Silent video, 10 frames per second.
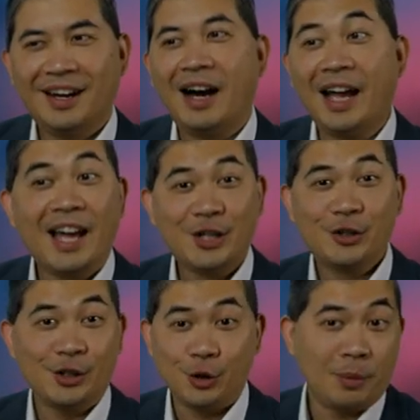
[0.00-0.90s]
I actually
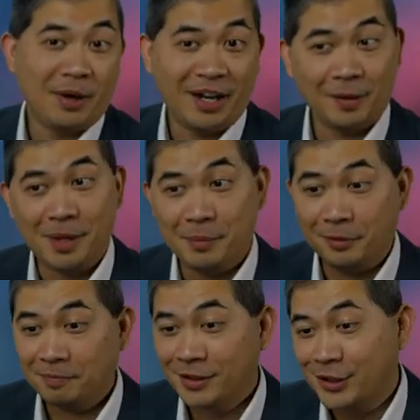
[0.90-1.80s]
enjoy banning people.
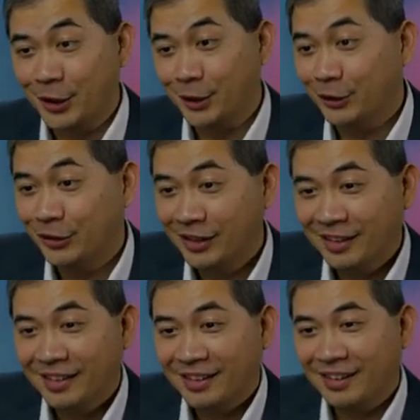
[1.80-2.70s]
So
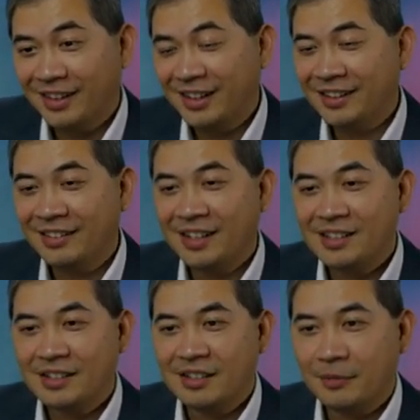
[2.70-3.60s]
in, in that
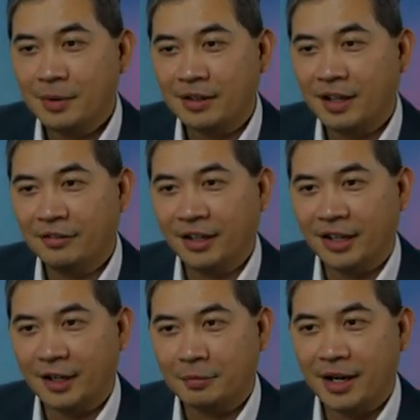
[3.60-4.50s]
sense, I've been kind of like
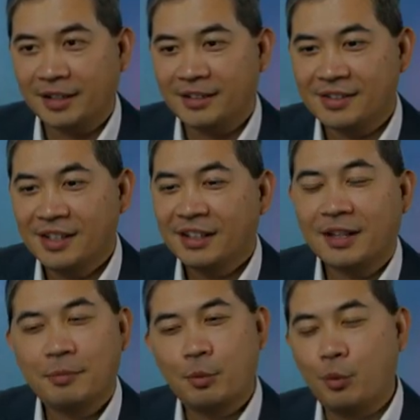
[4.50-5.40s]
out of practice.
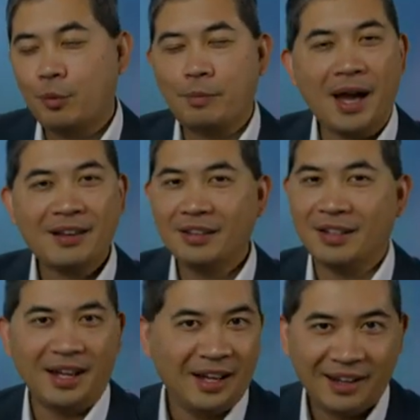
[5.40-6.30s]
Like back in the
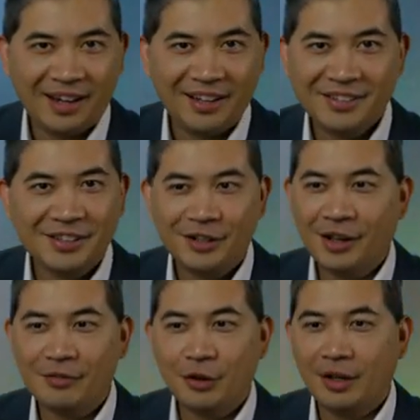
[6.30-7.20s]
day, guys, you
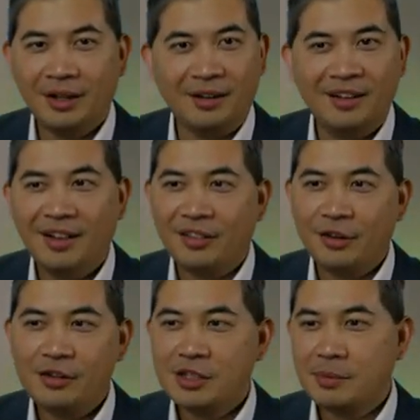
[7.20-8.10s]
have no idea. There
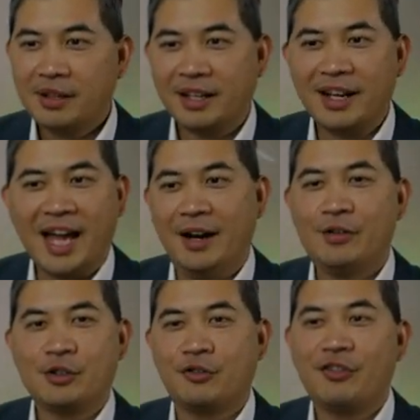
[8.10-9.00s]
used to be like an
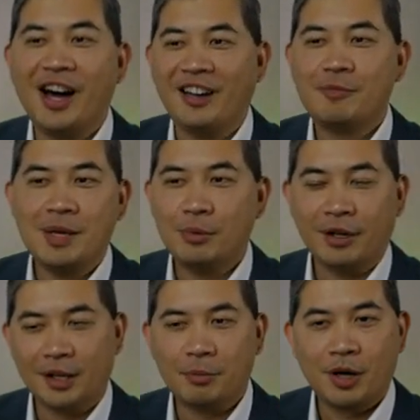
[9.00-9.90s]
average of five people
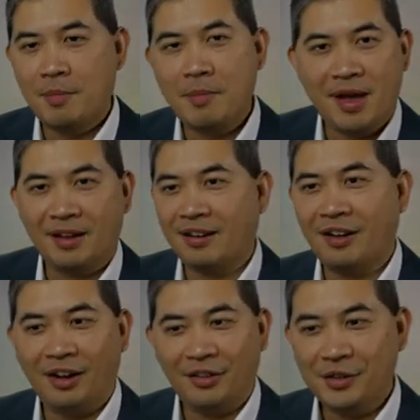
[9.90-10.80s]
getting permabanned
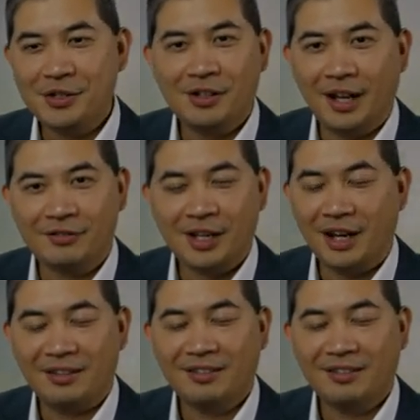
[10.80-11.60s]
on, on this live chat.